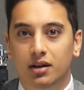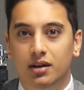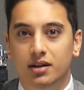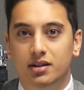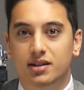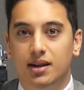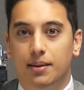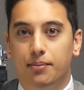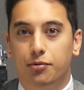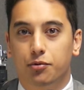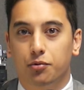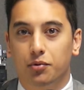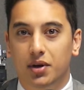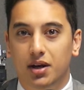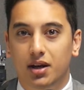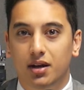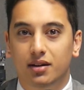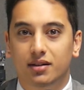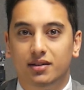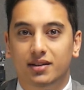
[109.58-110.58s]
Step
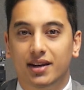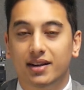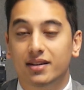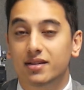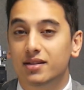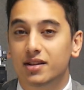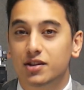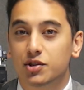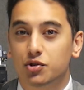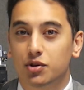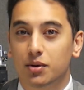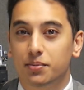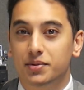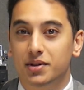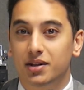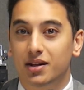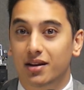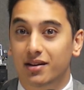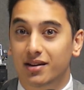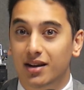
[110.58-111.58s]
3. Test the scripts
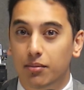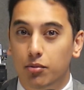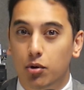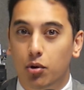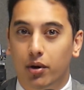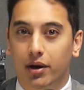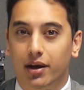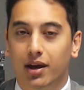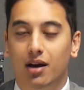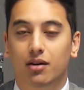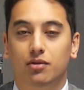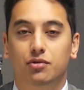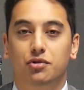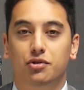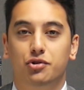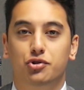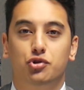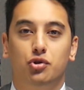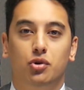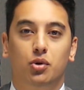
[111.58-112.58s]
in a demo account to
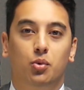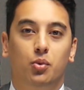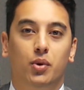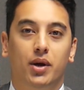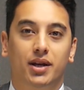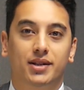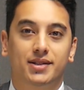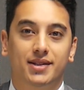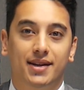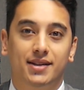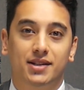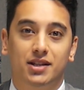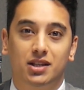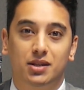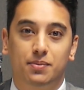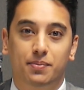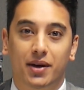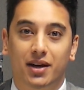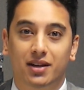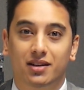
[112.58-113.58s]
ensure it works as
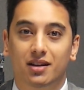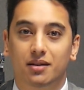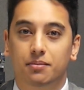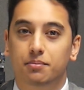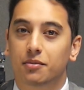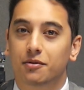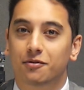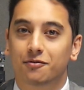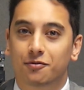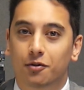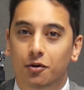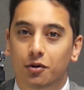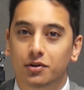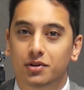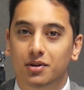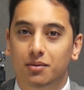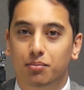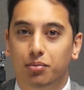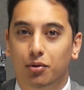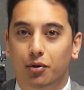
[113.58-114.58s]
expected before
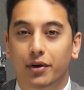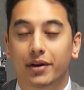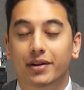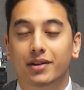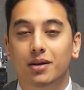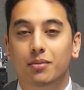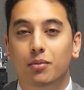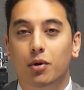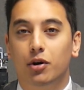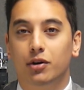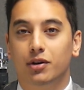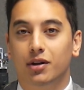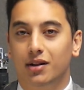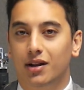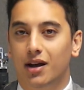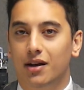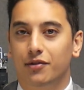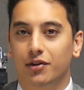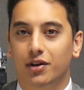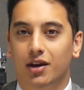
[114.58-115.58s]
deploying them on a
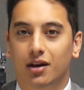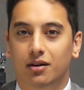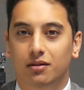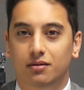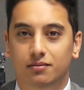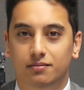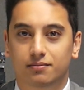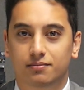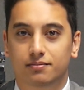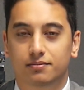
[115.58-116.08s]
live account.